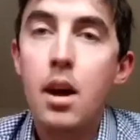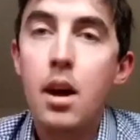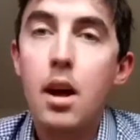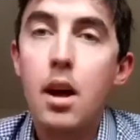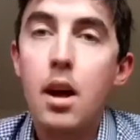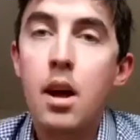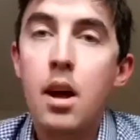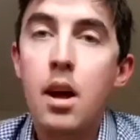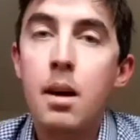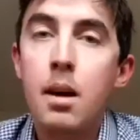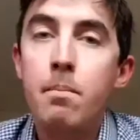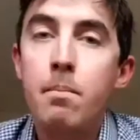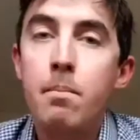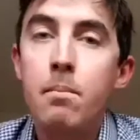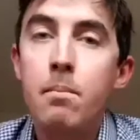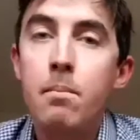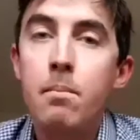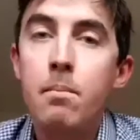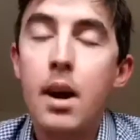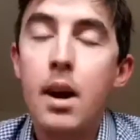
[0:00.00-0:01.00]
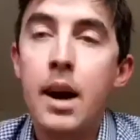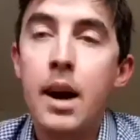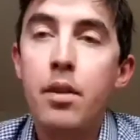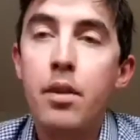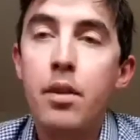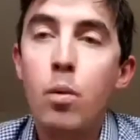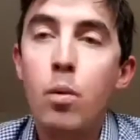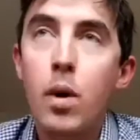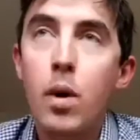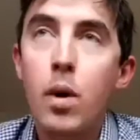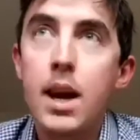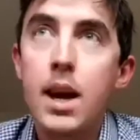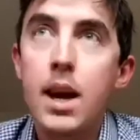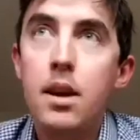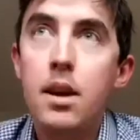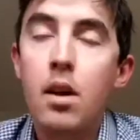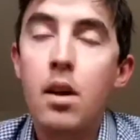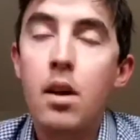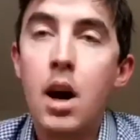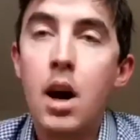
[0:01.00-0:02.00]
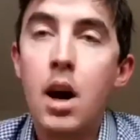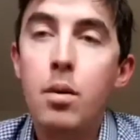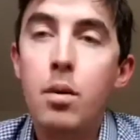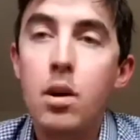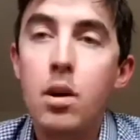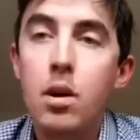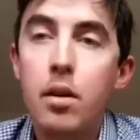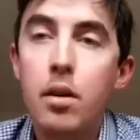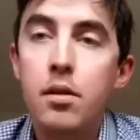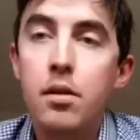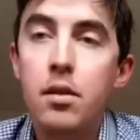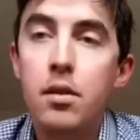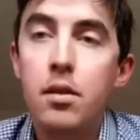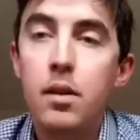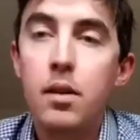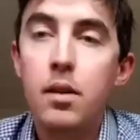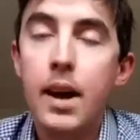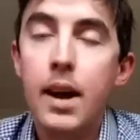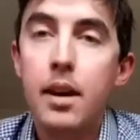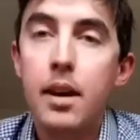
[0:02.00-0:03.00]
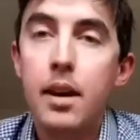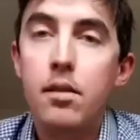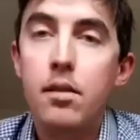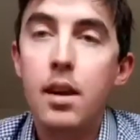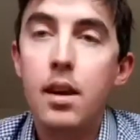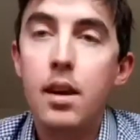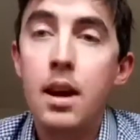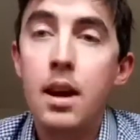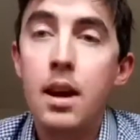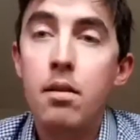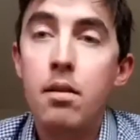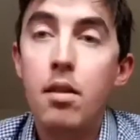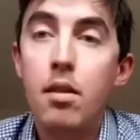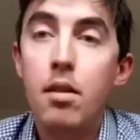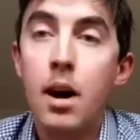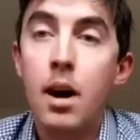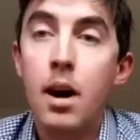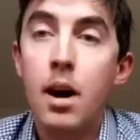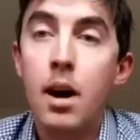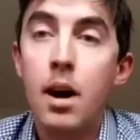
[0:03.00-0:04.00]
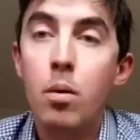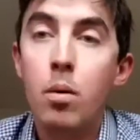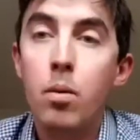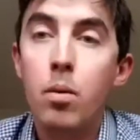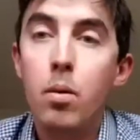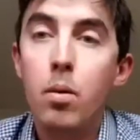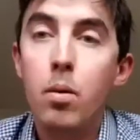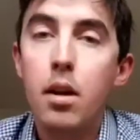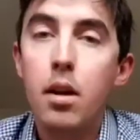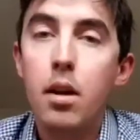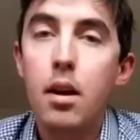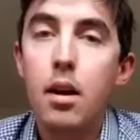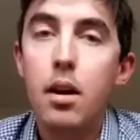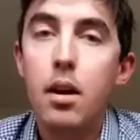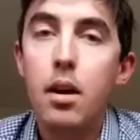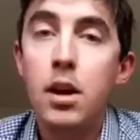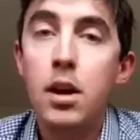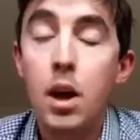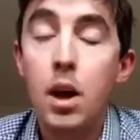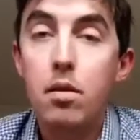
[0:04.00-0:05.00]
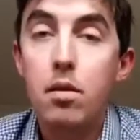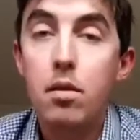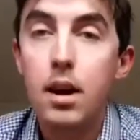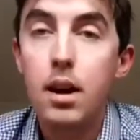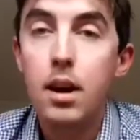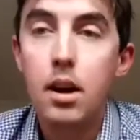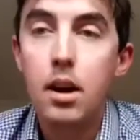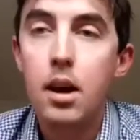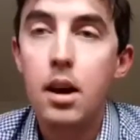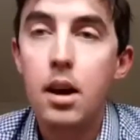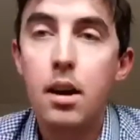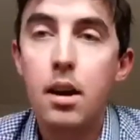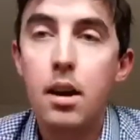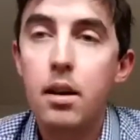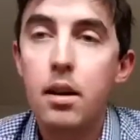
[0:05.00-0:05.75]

Um, and the way that I would look to do that is I will using a uh,